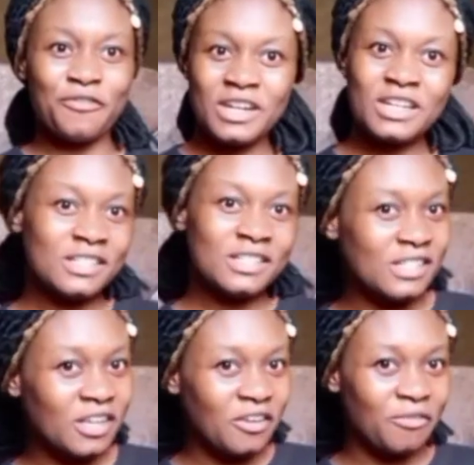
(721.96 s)
you're feeling
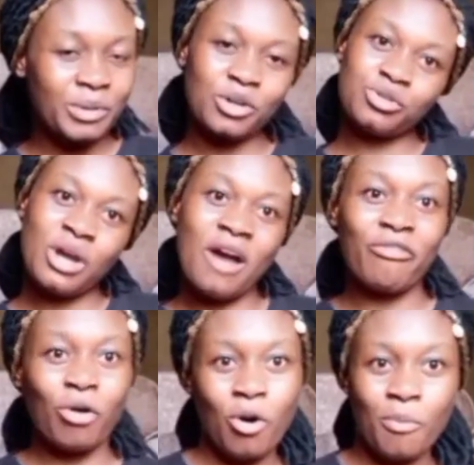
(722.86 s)
safe because you
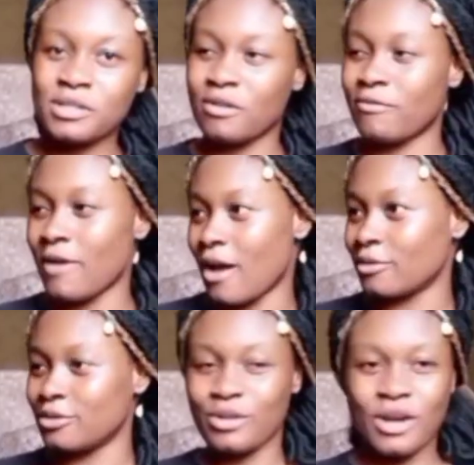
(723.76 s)
have cops
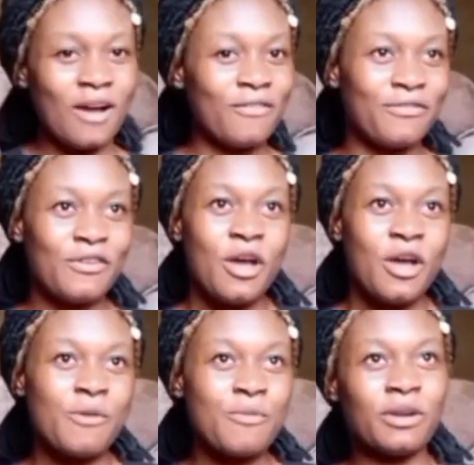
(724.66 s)
around, you have
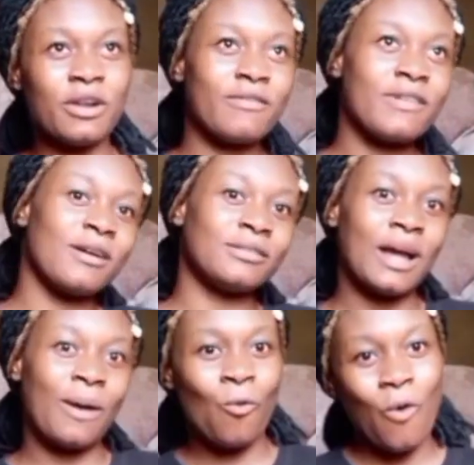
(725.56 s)
people
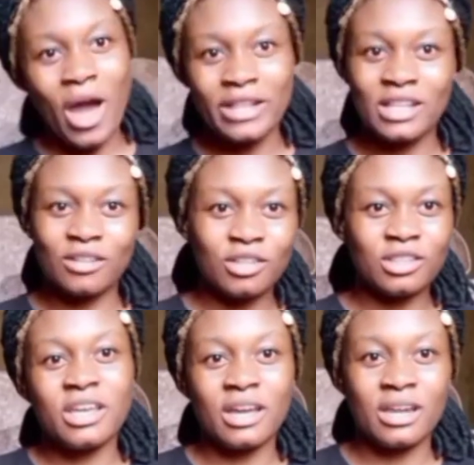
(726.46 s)
around, I'm white and
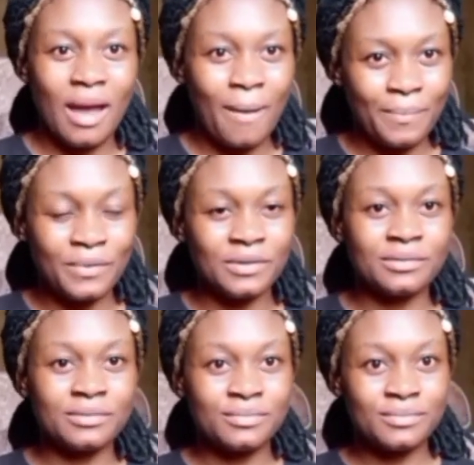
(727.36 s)
nothing can
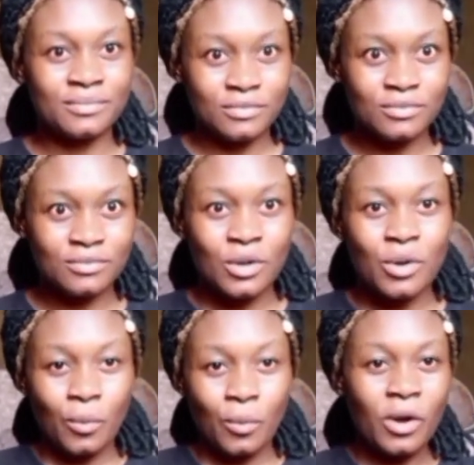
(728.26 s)
happen.
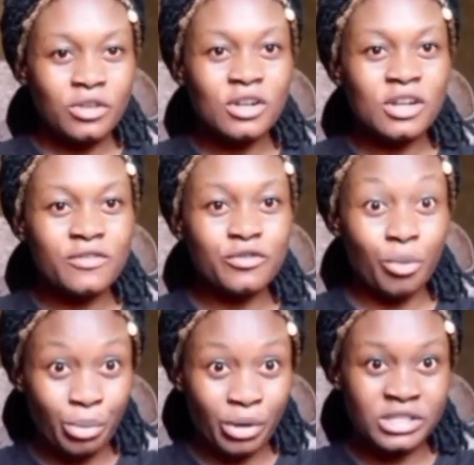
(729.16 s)
When you leave
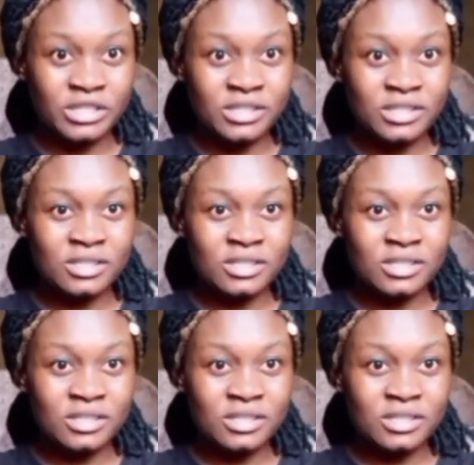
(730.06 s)
your body,